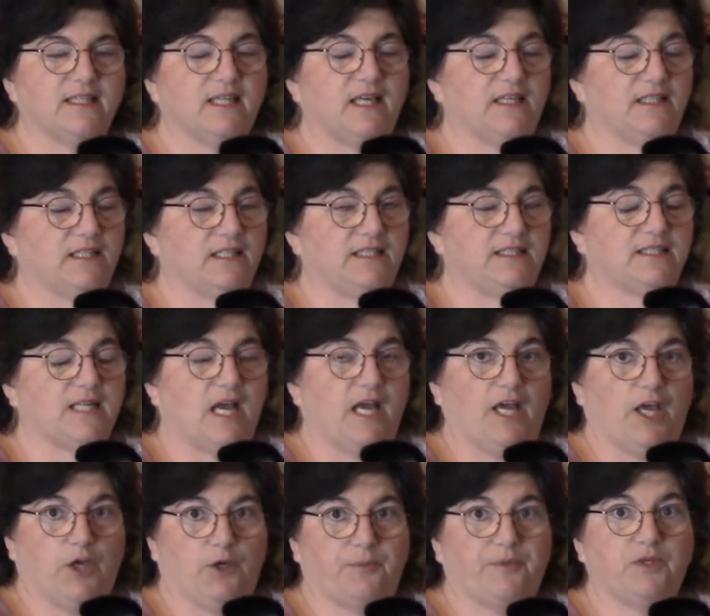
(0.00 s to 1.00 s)
At least
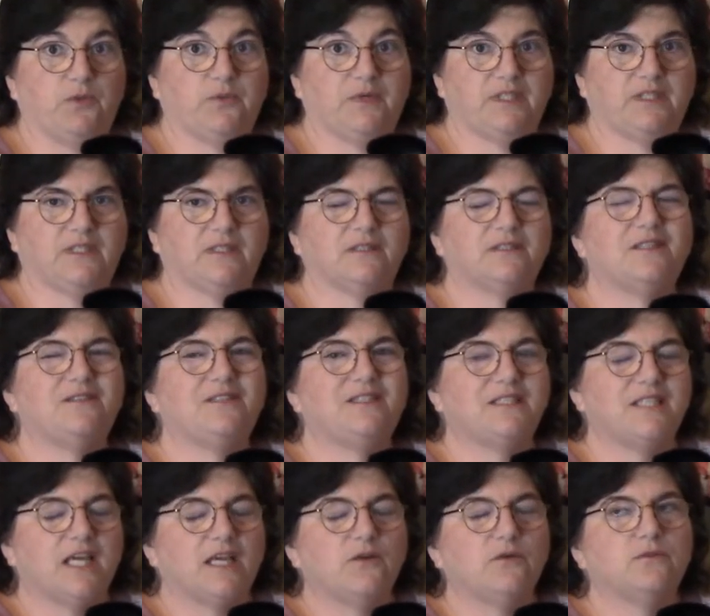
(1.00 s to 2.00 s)
I hope you wouldn't. So
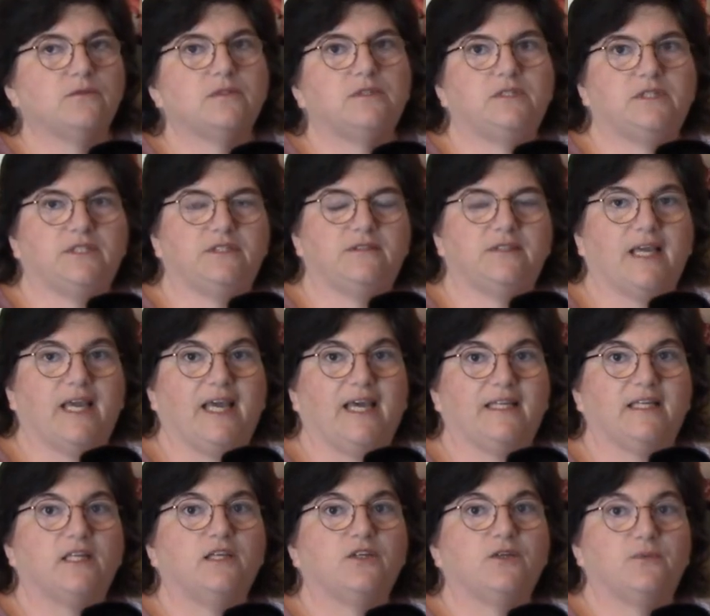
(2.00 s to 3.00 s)
don't do
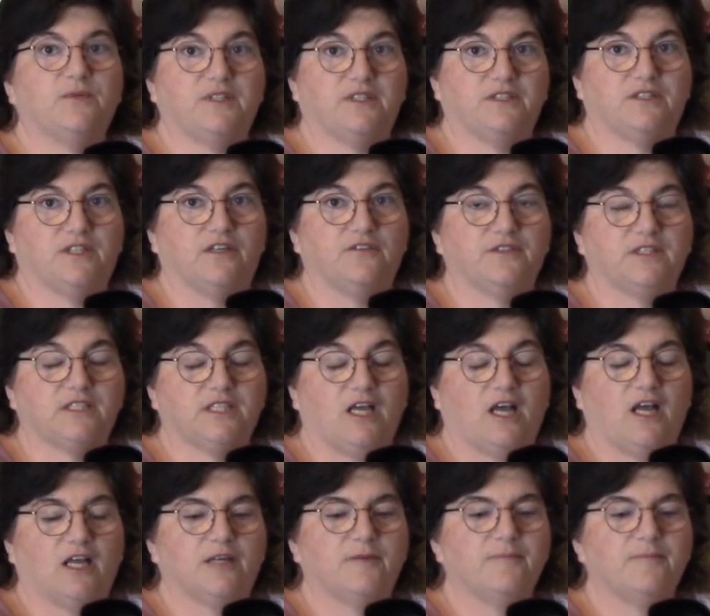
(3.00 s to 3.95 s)
that with a service dog.